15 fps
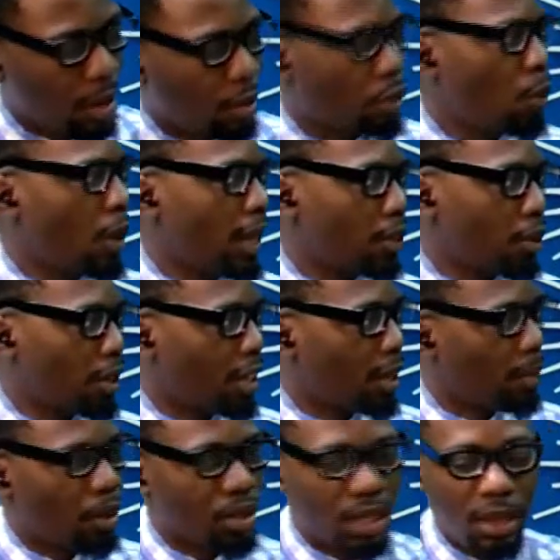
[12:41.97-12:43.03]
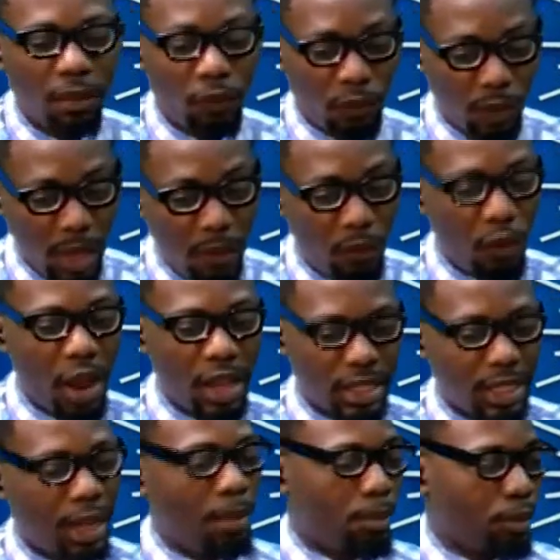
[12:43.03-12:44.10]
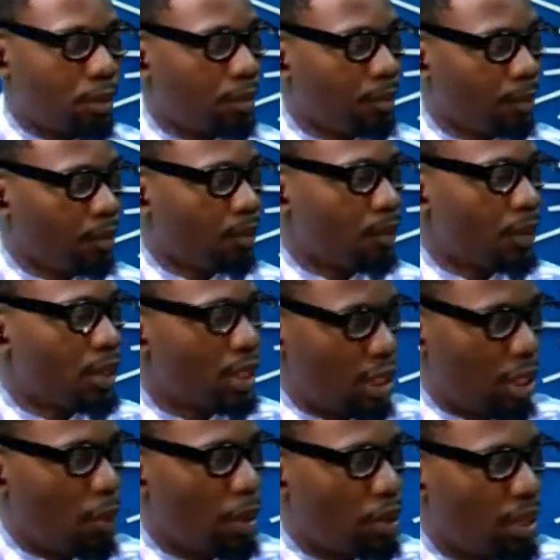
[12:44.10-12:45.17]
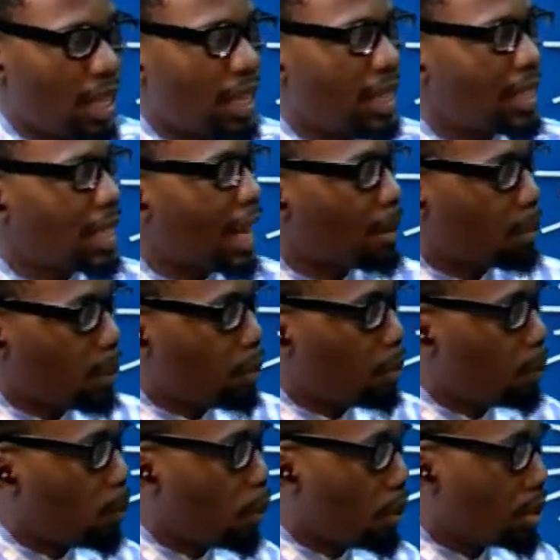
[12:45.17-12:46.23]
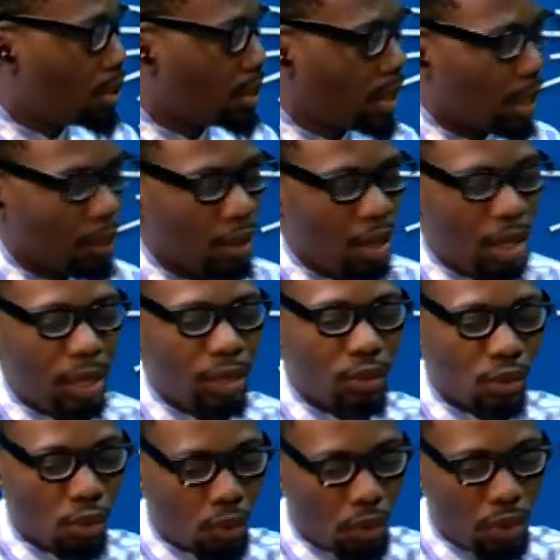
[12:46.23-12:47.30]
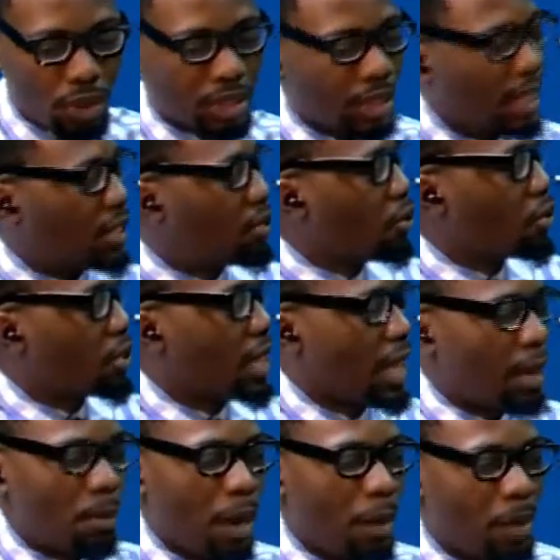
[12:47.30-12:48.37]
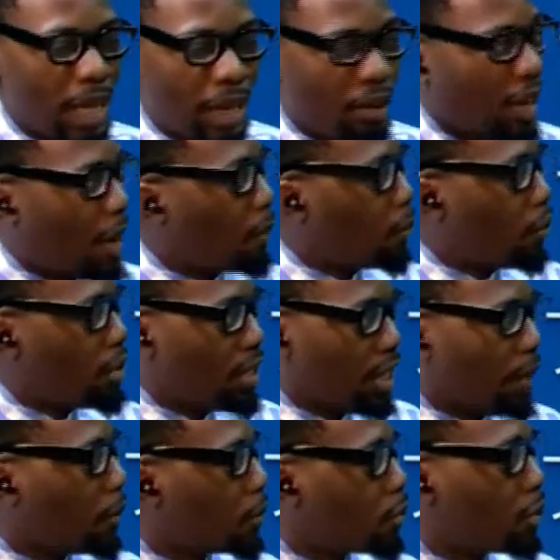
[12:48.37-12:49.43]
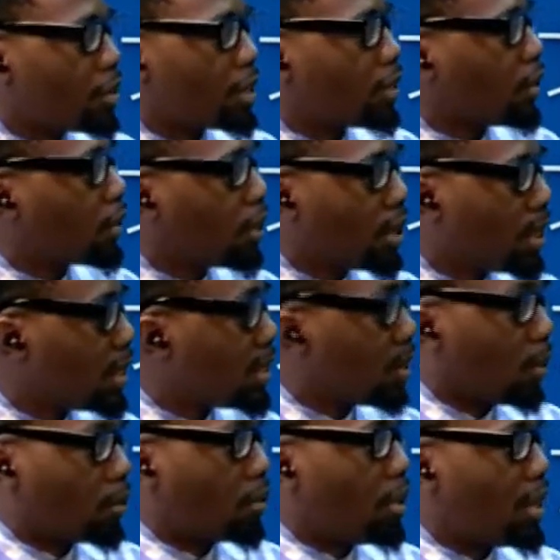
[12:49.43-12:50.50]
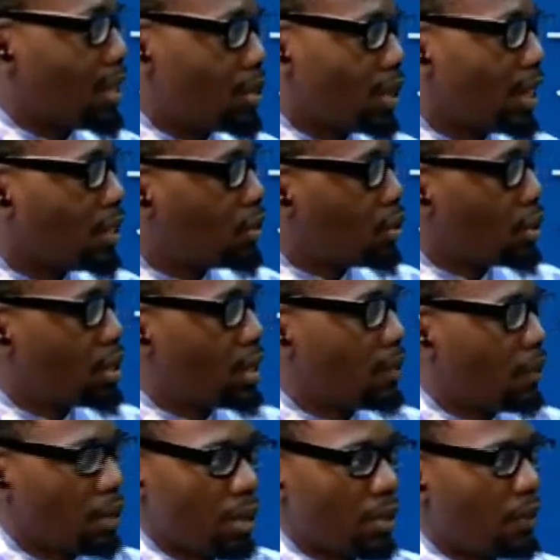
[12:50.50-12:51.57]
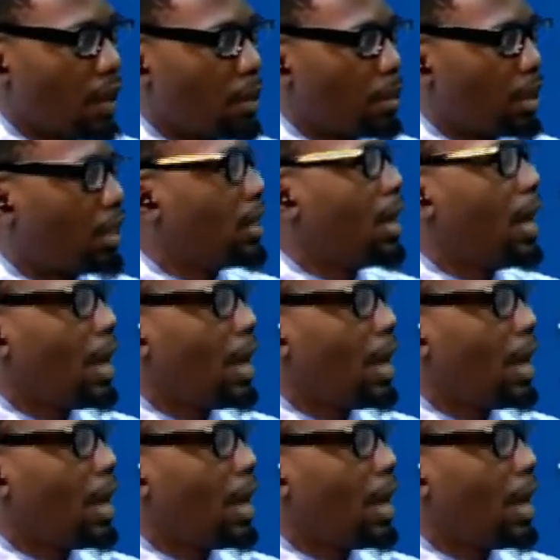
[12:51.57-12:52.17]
Because we are talking about if for example, they were to take these Agberos boys now to court, it's going to take probably another 1 year or 2 years or 3 years to get justice for this family.